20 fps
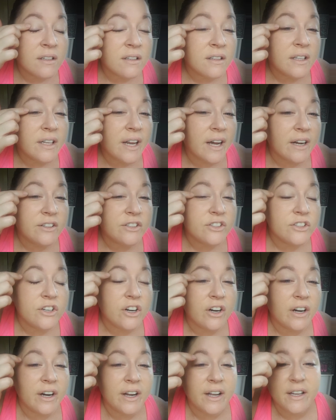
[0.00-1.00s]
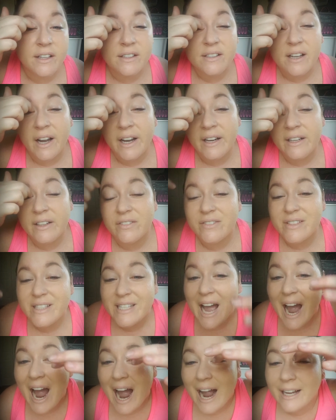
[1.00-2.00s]
the texture is kind of
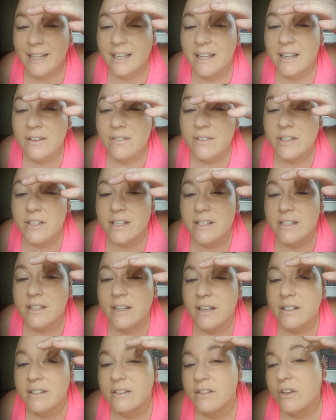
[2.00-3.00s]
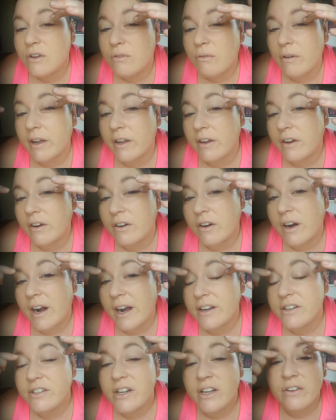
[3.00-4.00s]
tacky, which is nice, so you want your
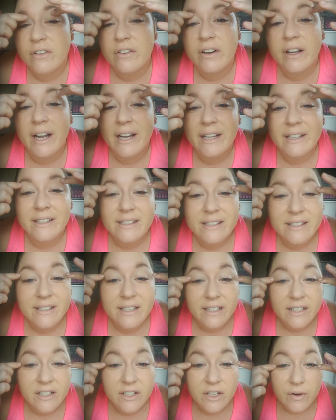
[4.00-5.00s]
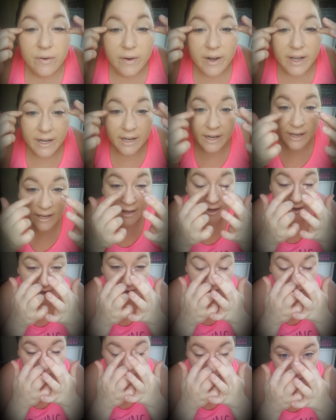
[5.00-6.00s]
eyeshadow to kind of stick to it,
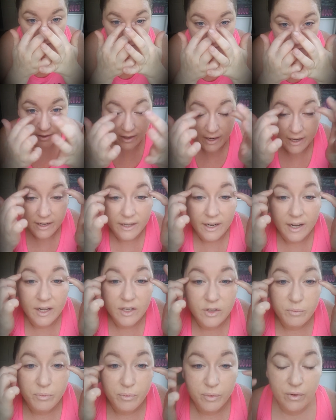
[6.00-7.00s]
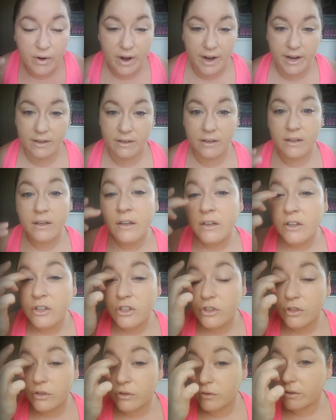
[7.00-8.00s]
and it'll give you a nice, bright,
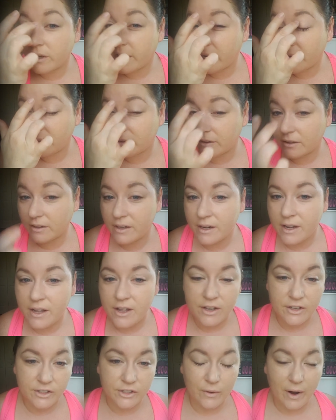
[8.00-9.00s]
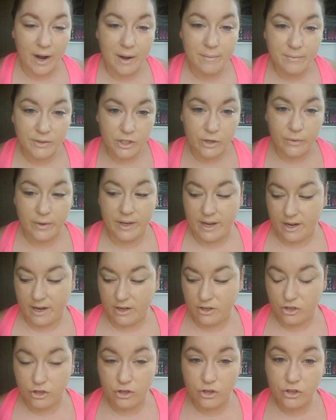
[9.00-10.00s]
true color. So I'm doing a
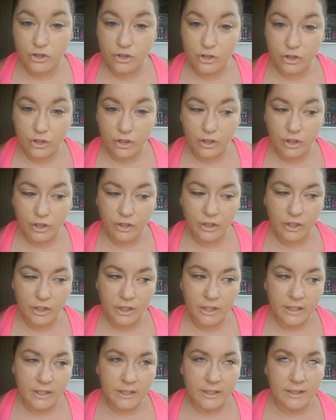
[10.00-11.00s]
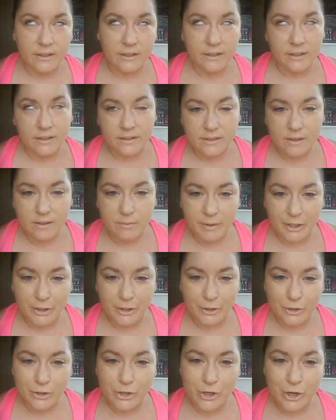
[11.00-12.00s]
neutral, somewhat
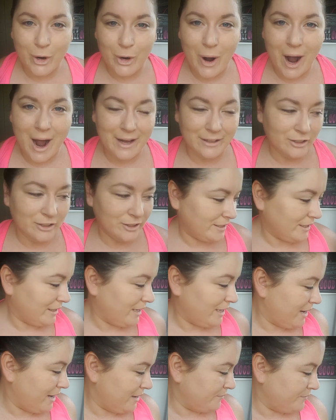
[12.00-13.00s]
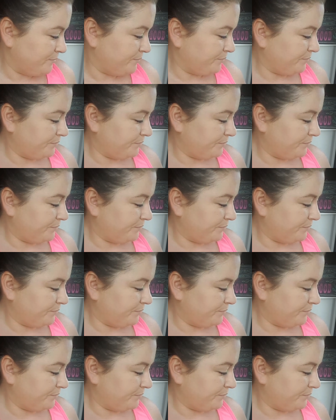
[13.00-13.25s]
neutral eye look today.